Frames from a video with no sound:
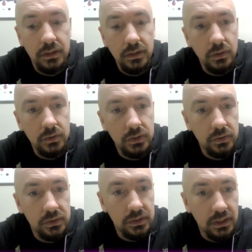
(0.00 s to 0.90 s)
8,
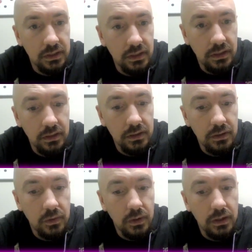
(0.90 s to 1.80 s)
7,
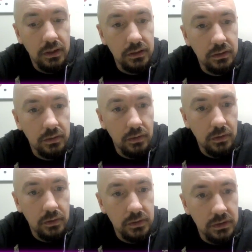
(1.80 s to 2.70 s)

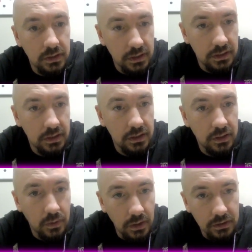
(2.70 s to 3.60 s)
4, 7,
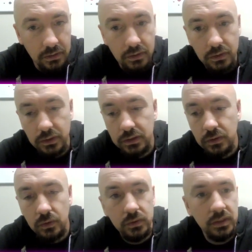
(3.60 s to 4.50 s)
4, y
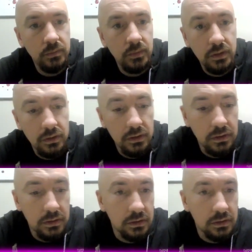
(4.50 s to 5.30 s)
último